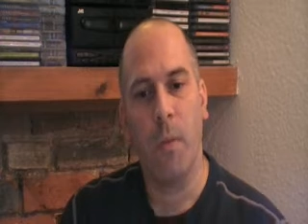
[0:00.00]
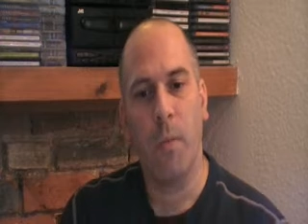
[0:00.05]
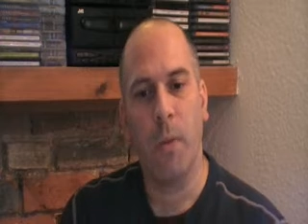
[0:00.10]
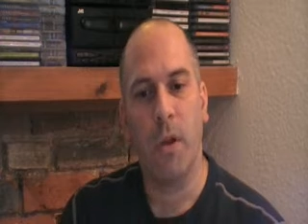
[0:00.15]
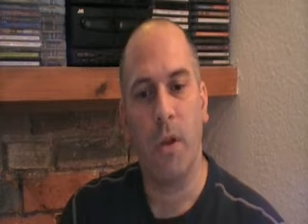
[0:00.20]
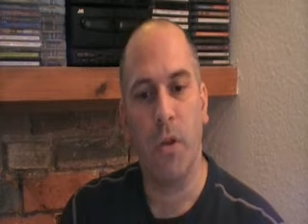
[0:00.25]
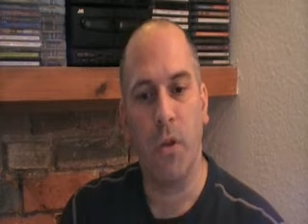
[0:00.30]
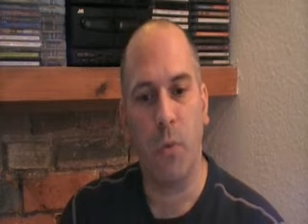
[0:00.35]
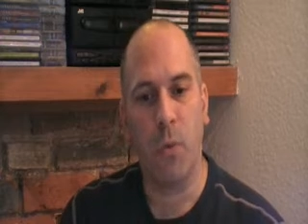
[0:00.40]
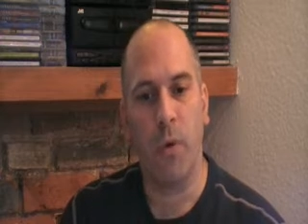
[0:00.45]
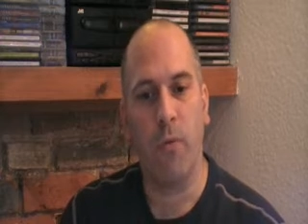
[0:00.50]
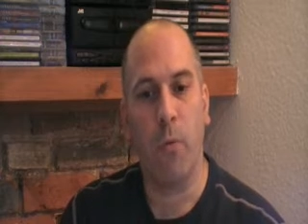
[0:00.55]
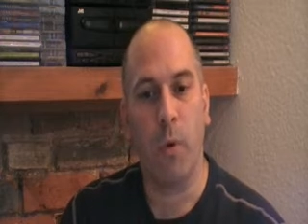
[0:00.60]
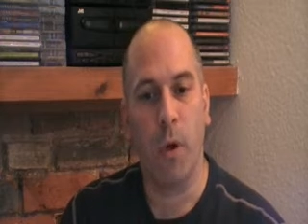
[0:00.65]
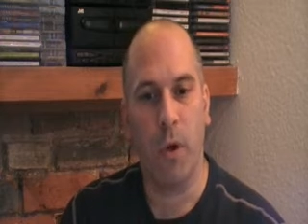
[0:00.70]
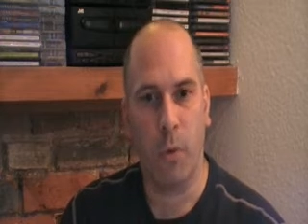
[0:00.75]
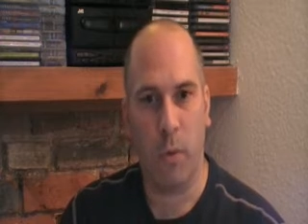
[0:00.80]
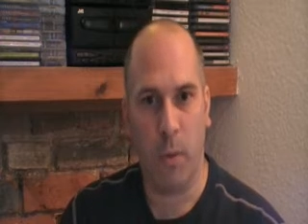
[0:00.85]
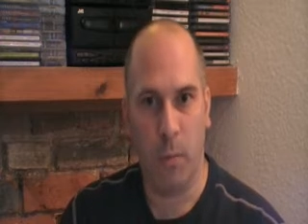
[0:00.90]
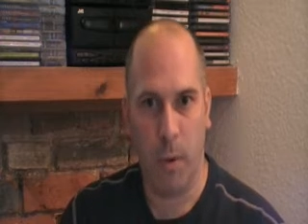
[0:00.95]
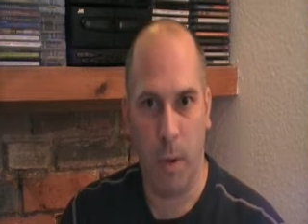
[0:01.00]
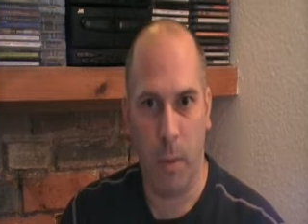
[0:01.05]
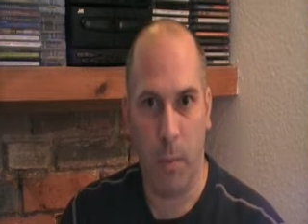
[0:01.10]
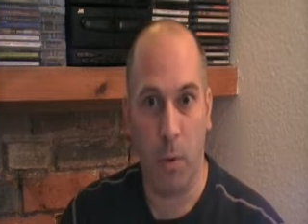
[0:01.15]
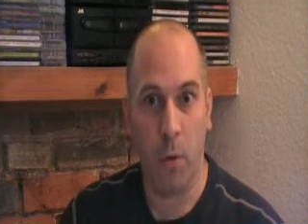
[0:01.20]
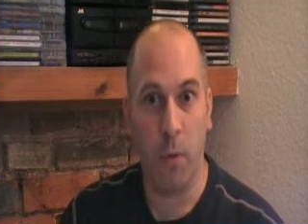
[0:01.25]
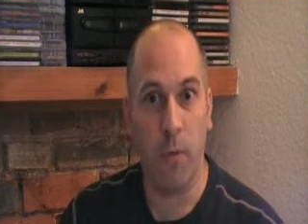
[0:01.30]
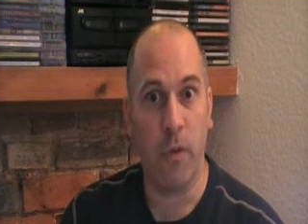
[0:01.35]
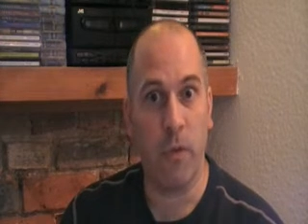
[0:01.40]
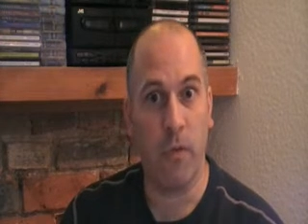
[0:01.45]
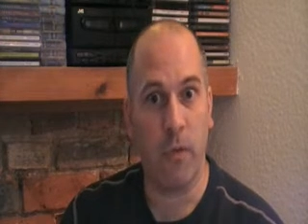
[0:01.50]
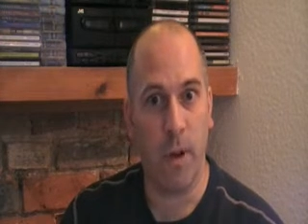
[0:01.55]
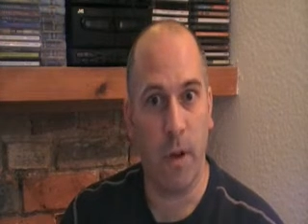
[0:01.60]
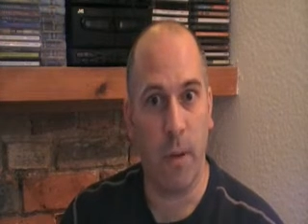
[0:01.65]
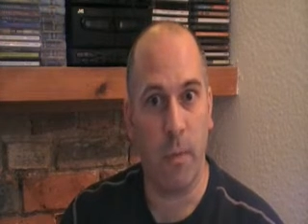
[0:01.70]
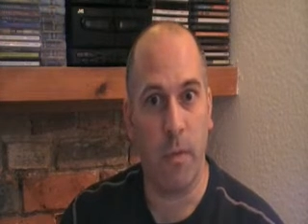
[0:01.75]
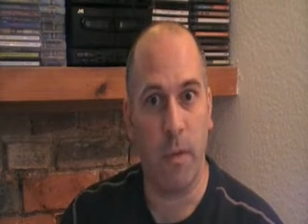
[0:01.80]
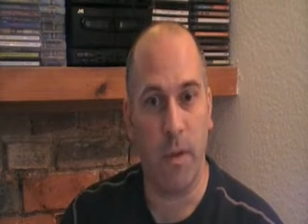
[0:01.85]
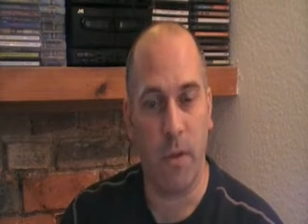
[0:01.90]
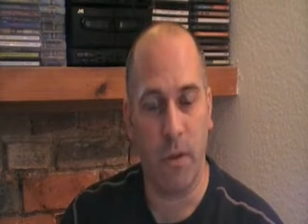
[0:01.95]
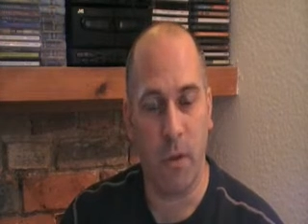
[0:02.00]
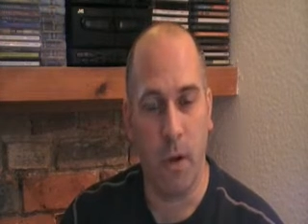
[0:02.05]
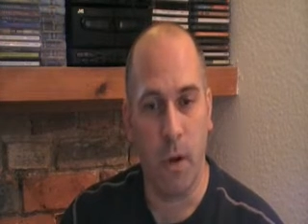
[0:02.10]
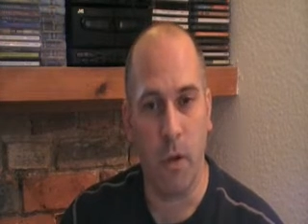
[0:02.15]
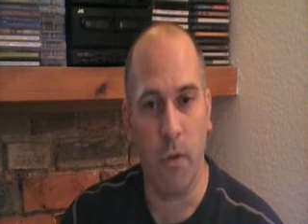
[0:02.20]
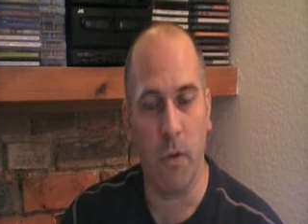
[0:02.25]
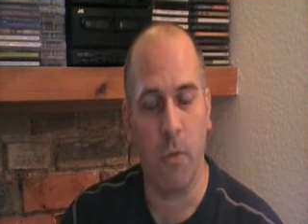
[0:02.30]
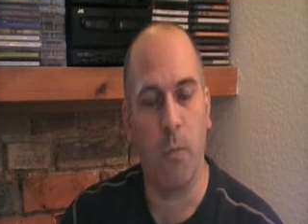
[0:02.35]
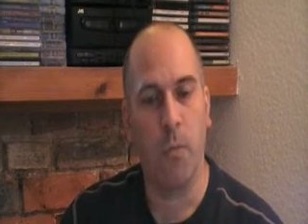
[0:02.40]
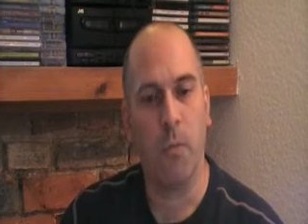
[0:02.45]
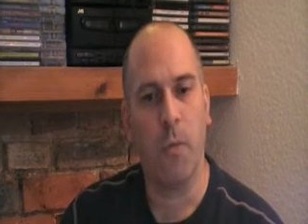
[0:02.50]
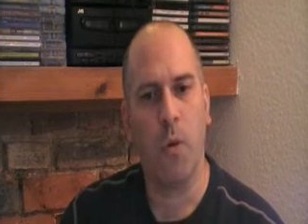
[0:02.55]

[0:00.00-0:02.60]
Because we've worked with people who have developed this art,